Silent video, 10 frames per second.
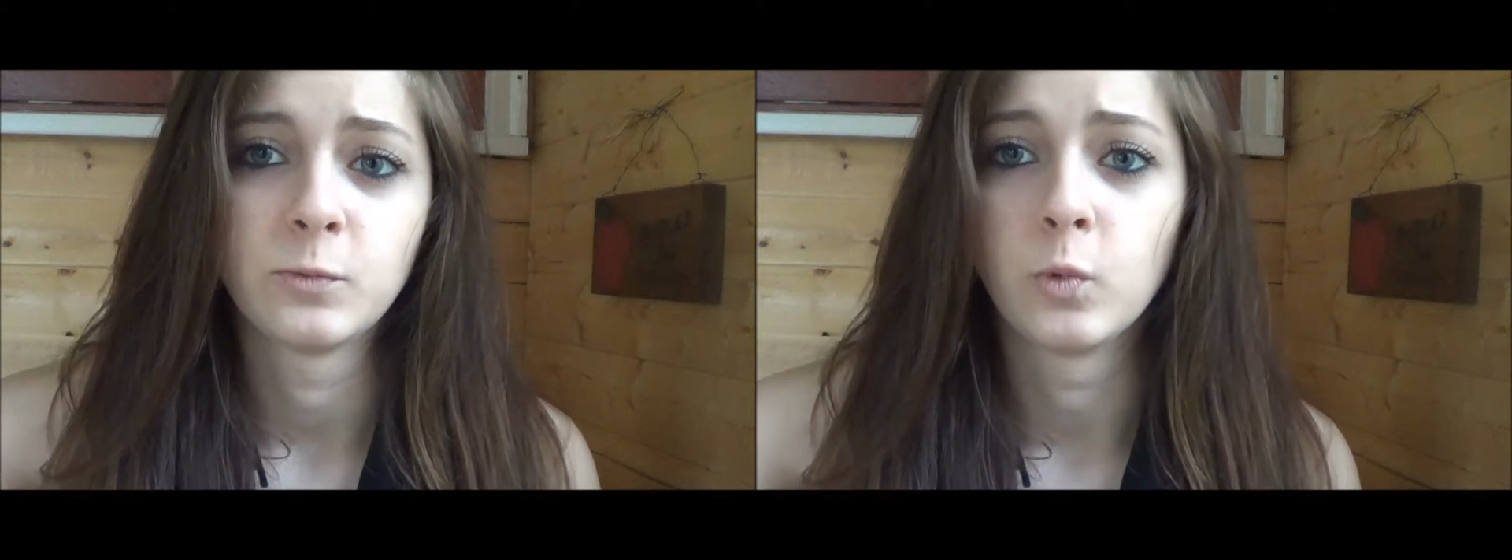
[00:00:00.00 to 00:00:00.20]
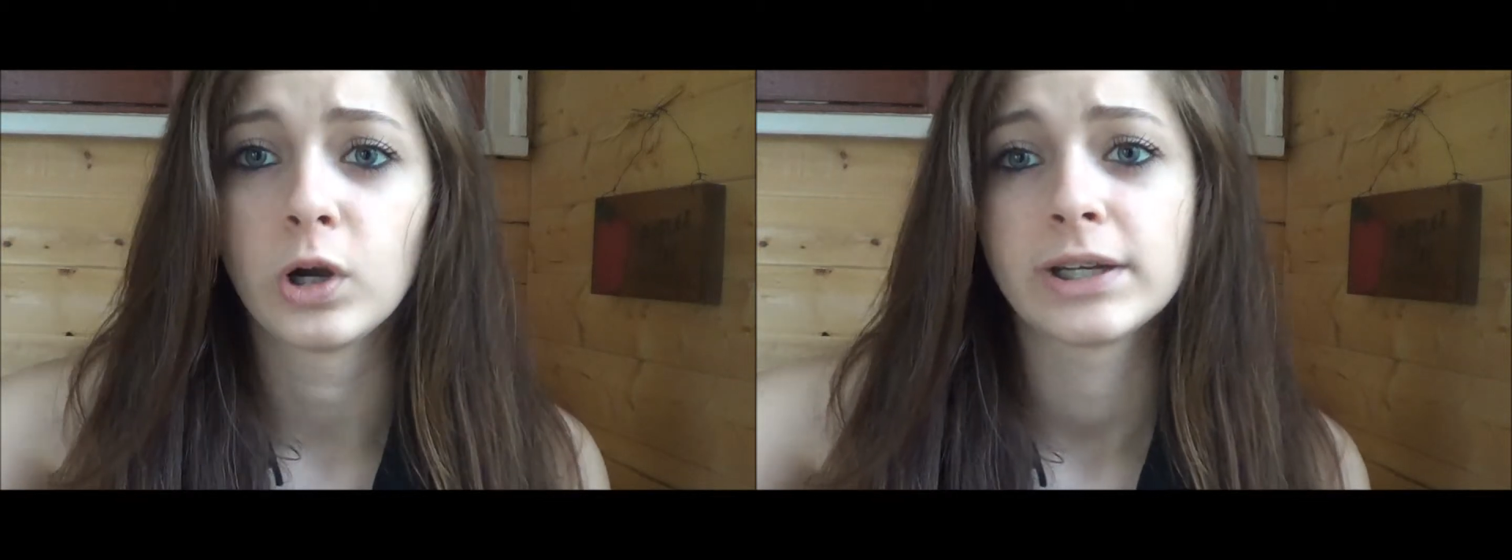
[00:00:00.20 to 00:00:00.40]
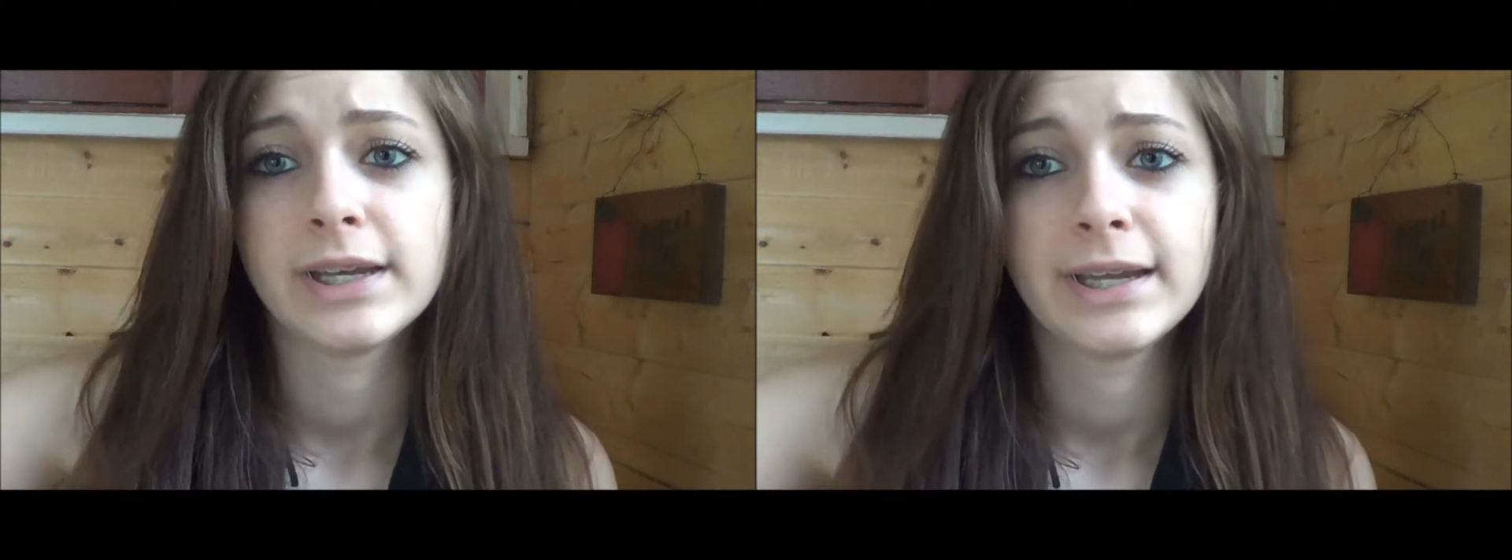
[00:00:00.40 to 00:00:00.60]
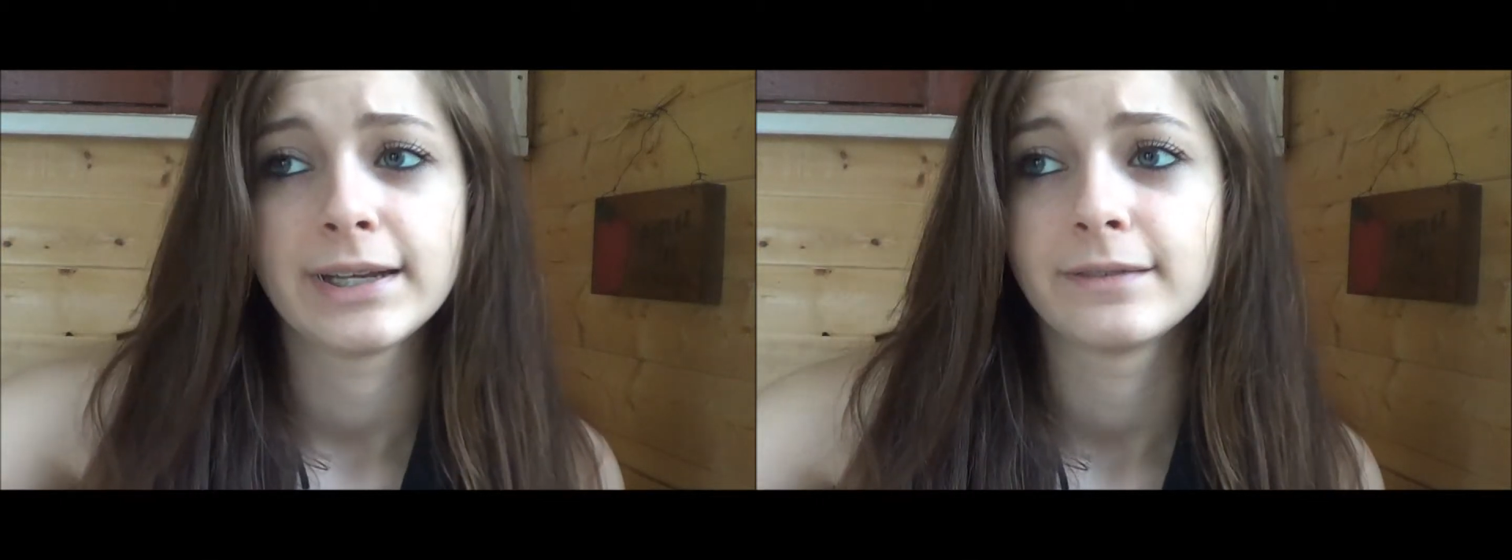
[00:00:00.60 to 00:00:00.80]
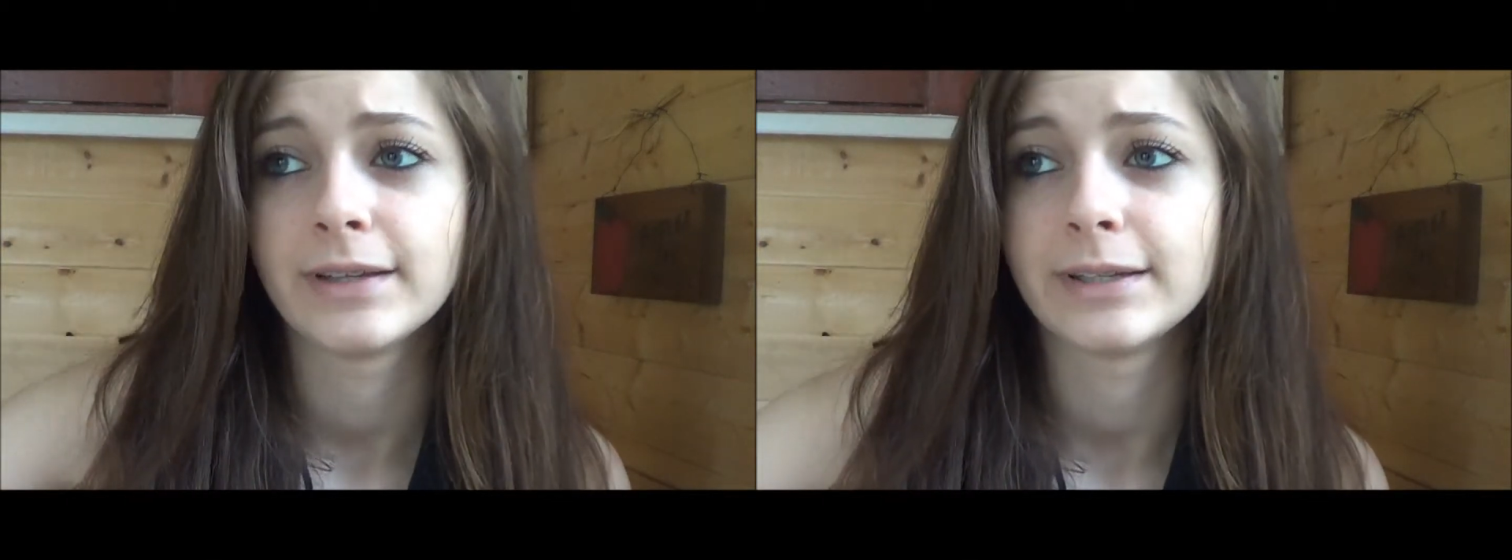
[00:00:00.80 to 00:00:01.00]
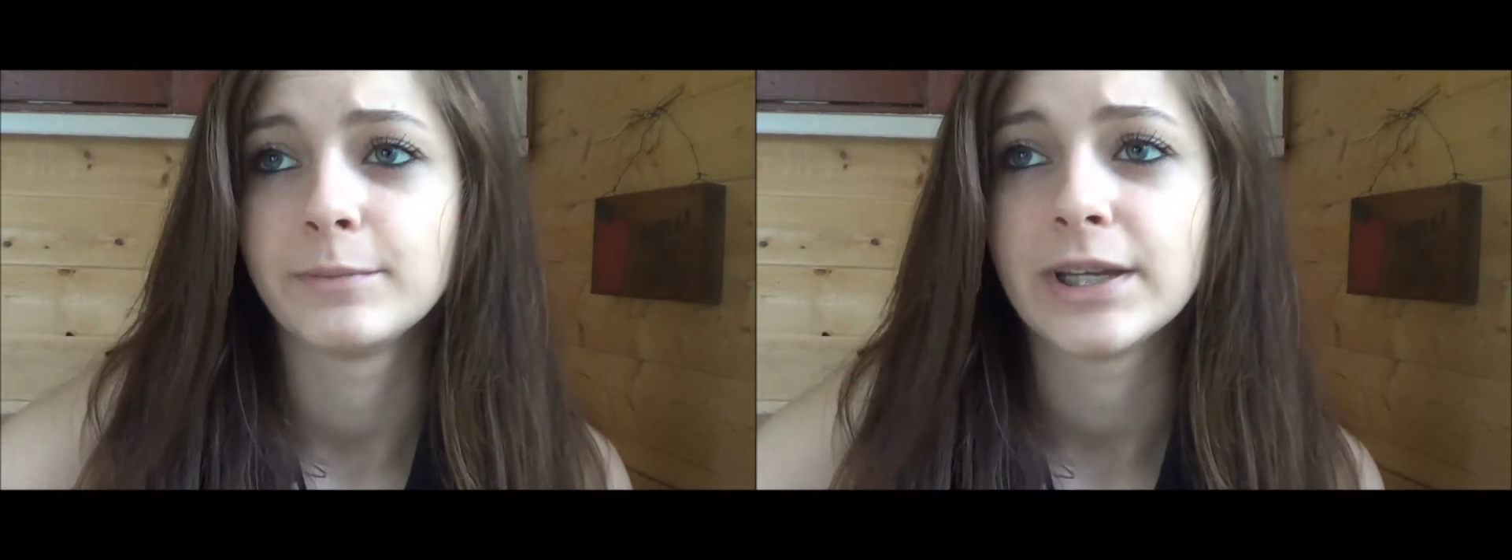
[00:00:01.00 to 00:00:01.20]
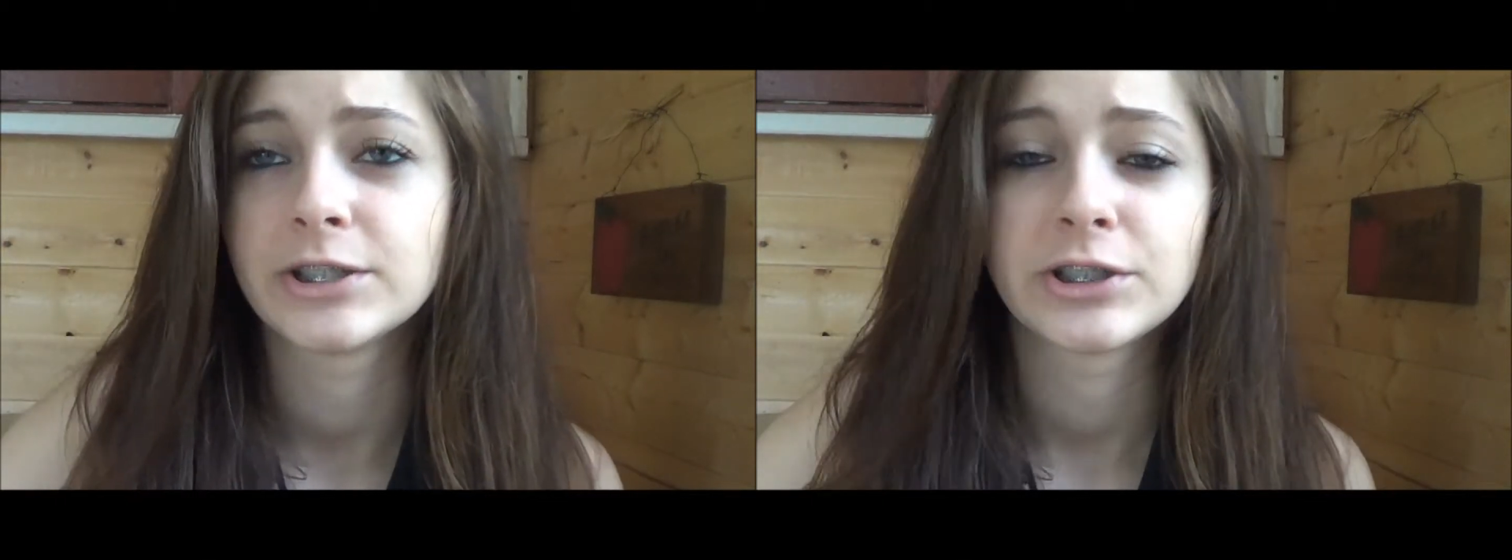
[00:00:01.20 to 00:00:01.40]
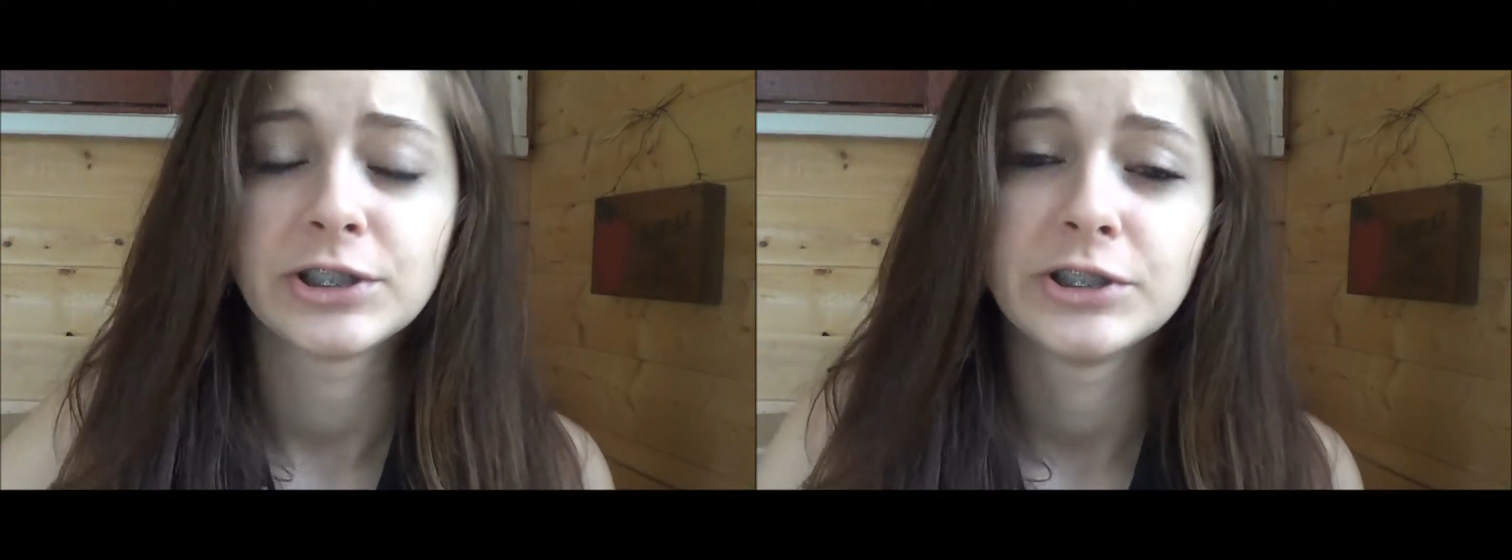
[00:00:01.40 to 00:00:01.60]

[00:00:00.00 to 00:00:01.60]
working, like, make sure